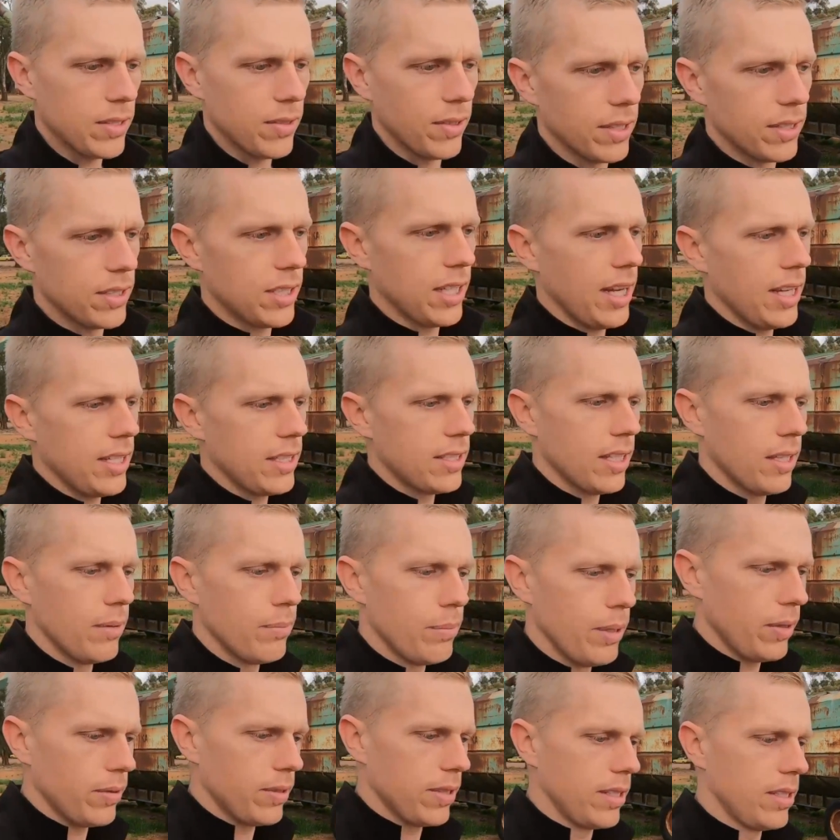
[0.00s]
sure the chains and the
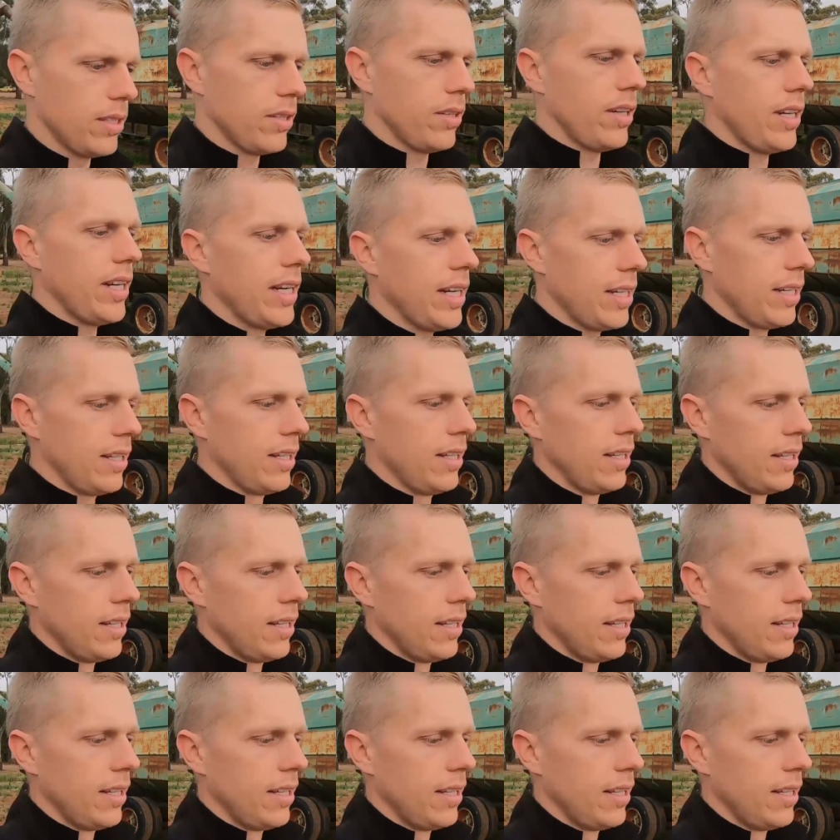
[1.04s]
belts are tight,